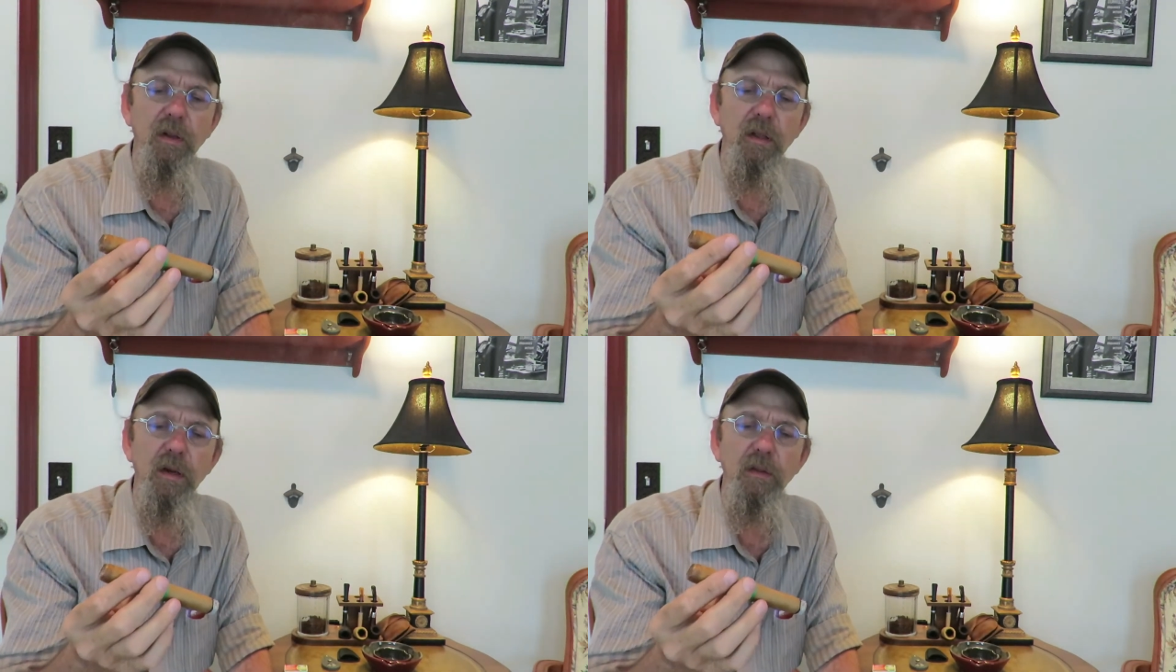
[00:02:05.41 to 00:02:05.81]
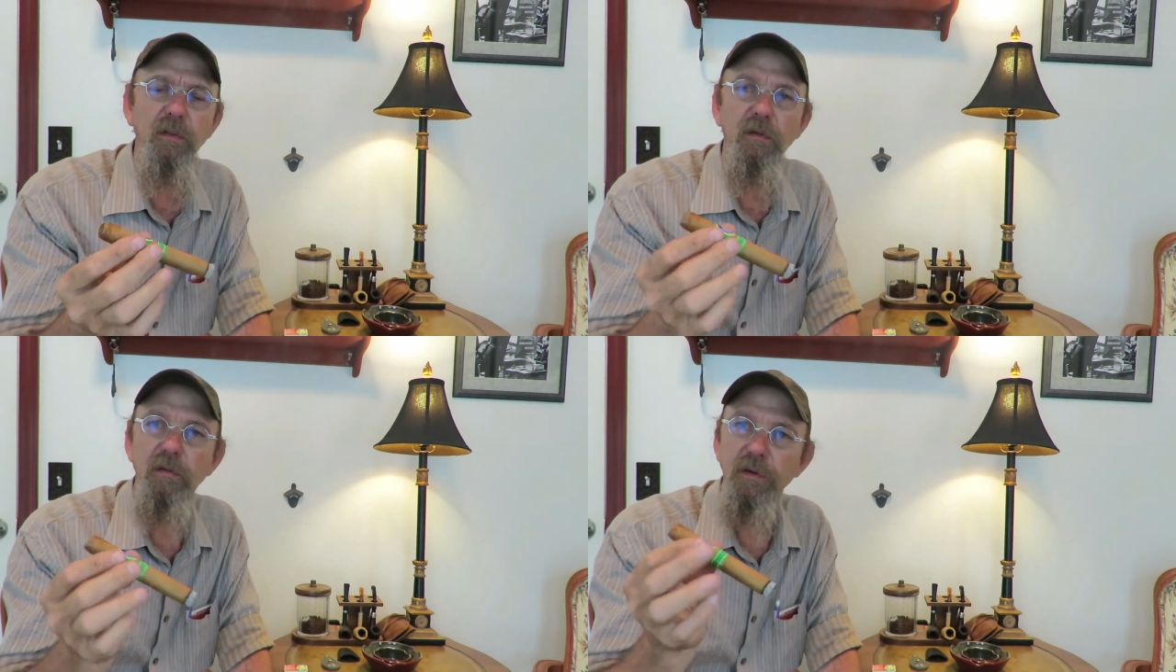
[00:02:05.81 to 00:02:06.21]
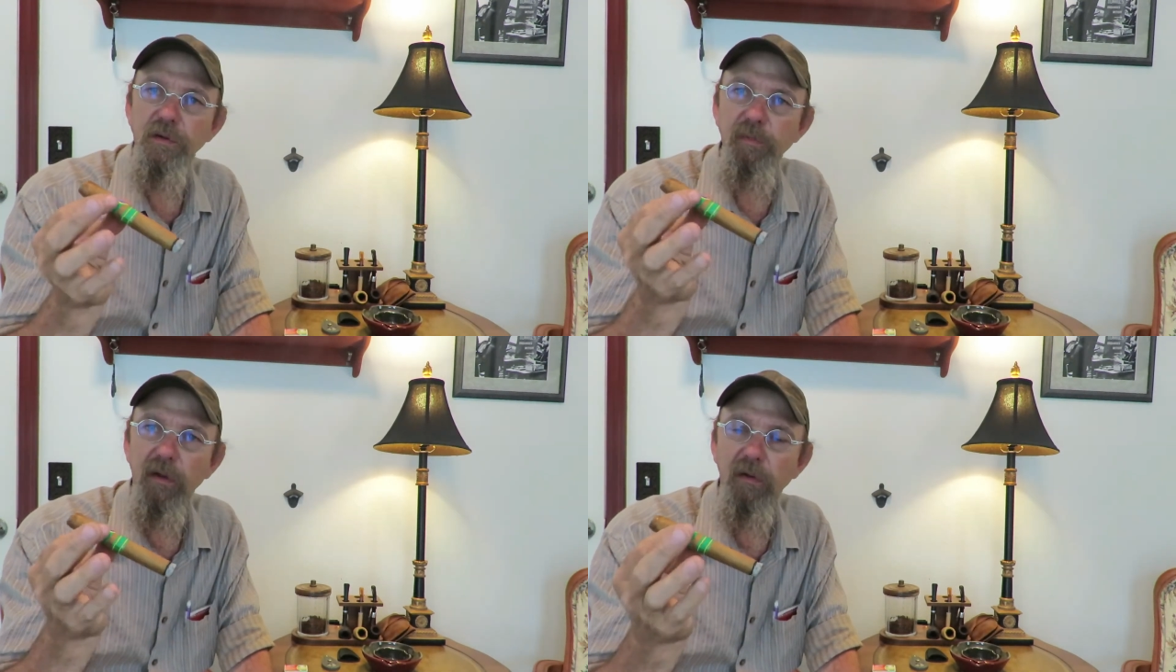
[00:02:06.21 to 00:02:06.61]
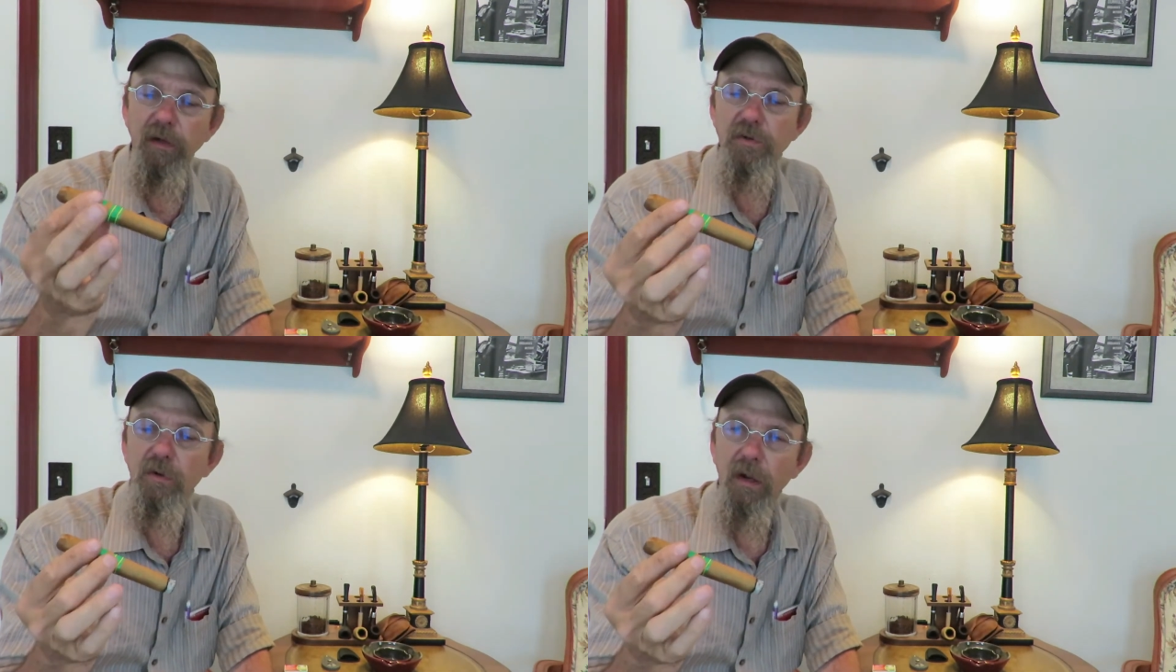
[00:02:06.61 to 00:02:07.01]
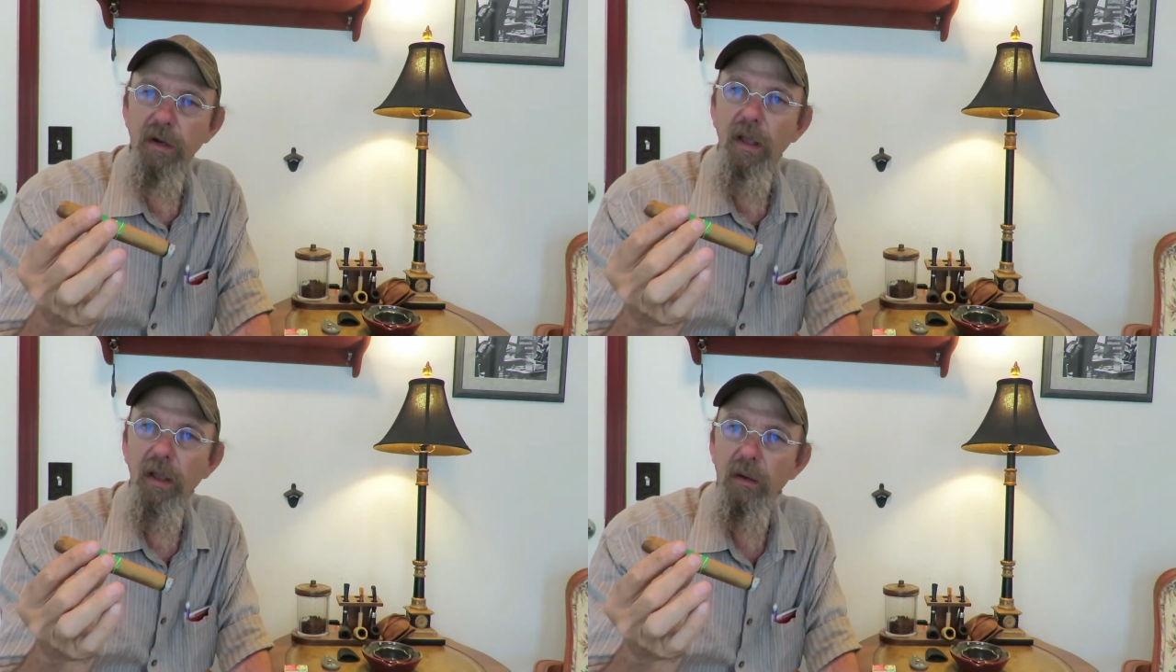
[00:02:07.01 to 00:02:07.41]
Kind of had the smell like dried
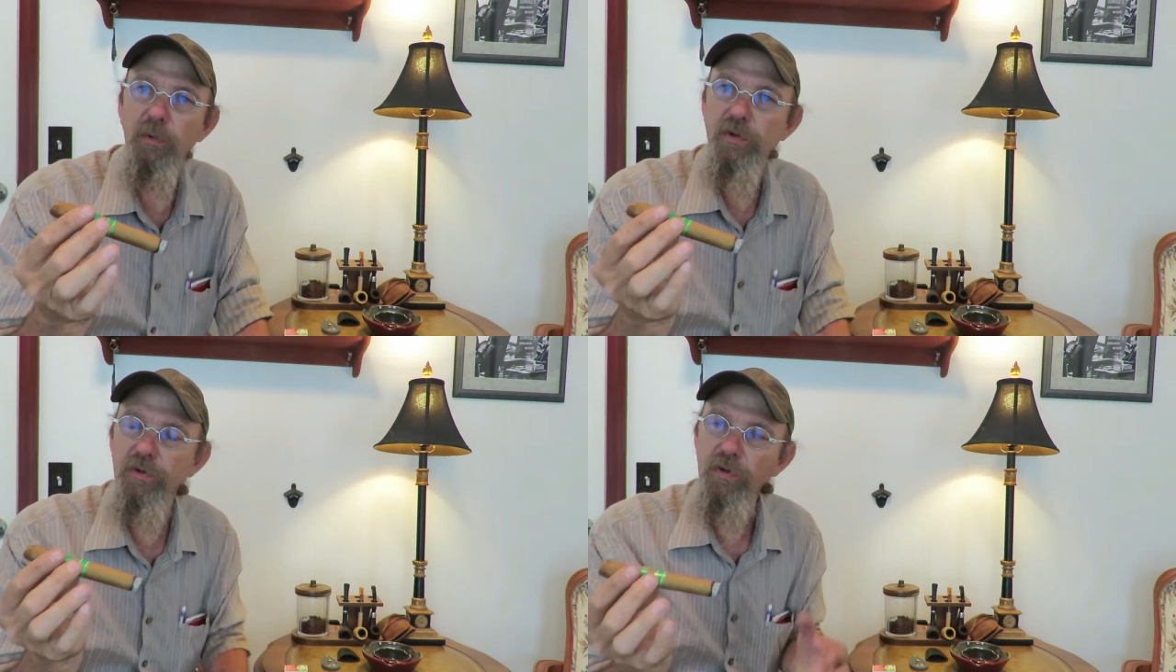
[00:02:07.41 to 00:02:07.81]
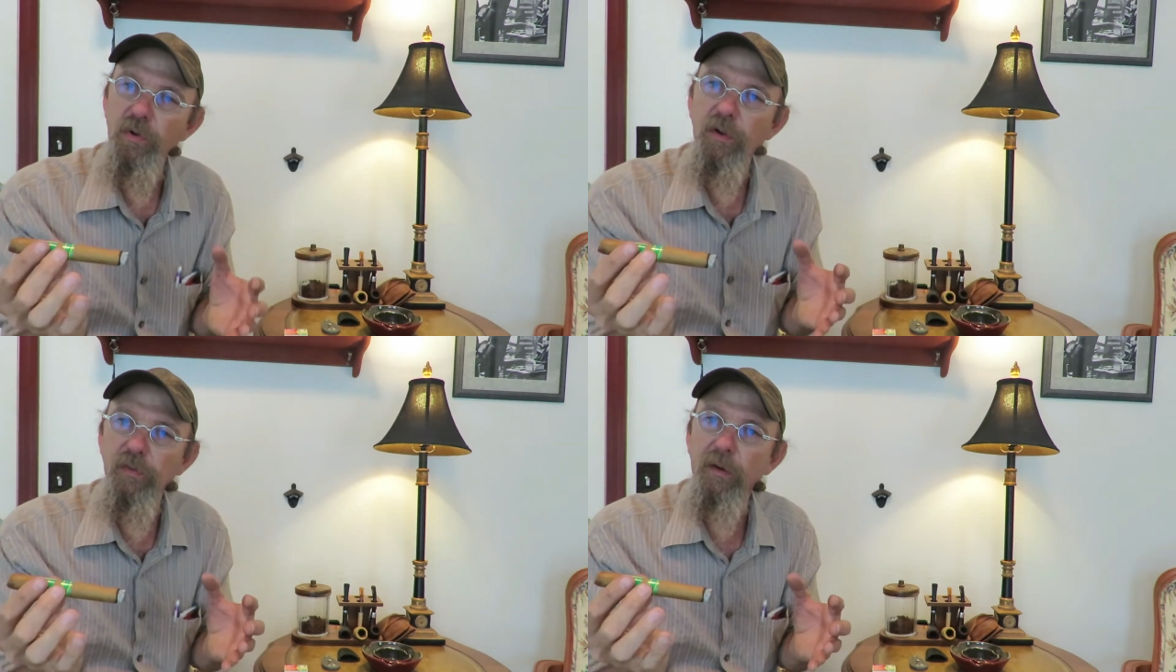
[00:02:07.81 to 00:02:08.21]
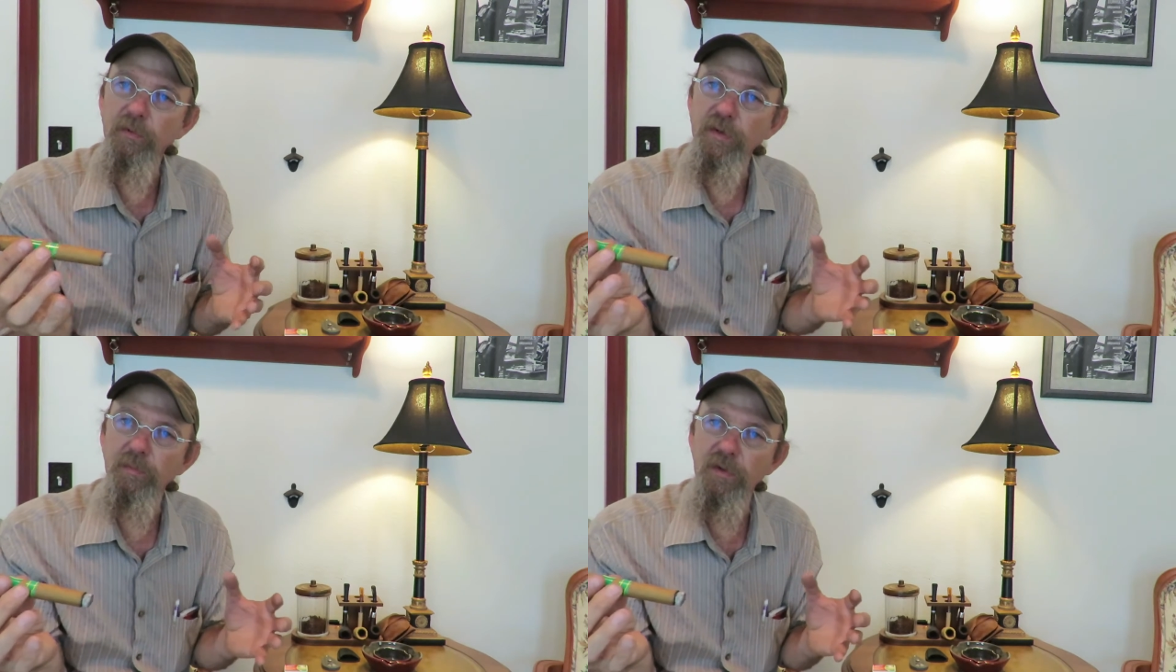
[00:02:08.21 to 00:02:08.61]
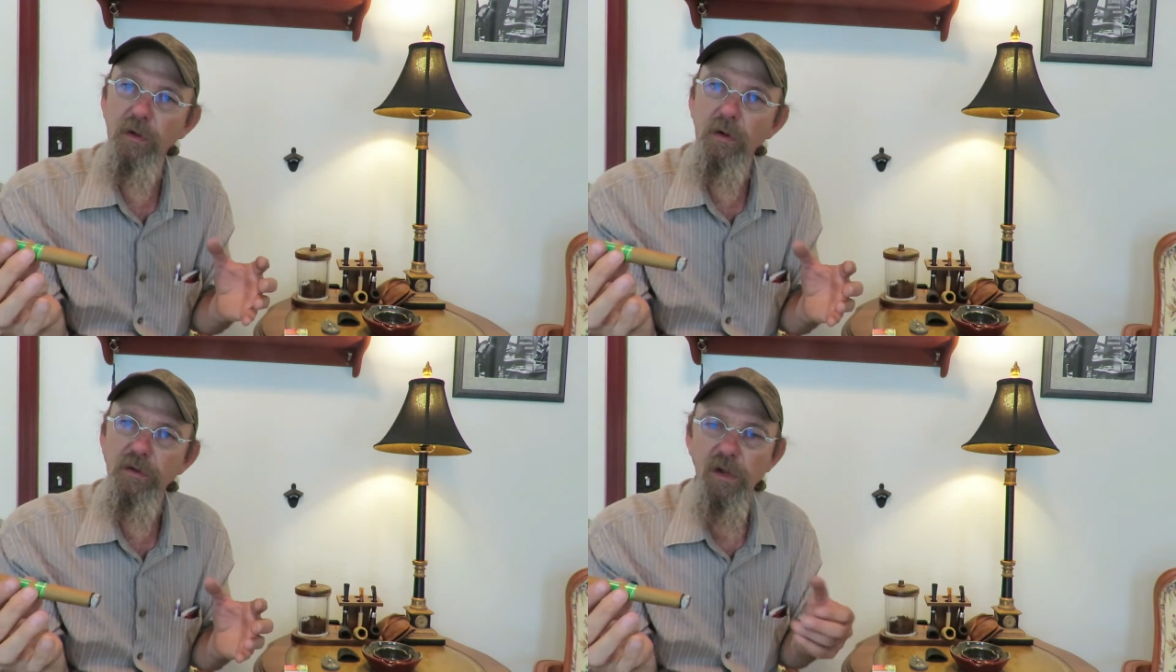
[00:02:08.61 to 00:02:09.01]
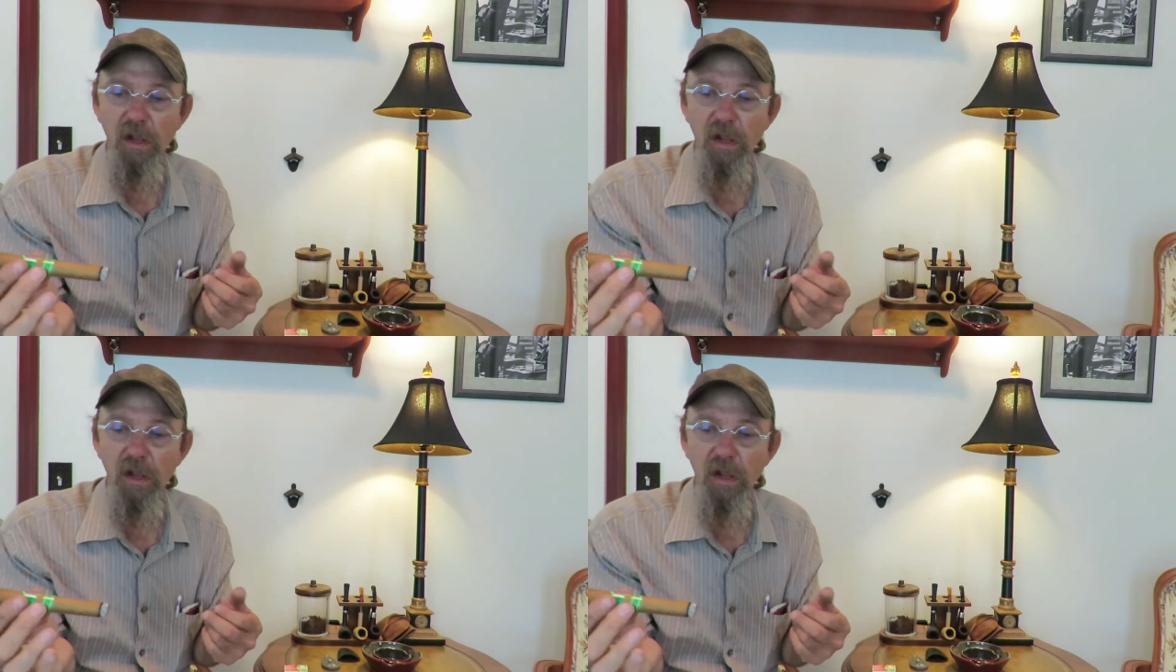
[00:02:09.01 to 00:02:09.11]
hay, which you do get that with some cigars.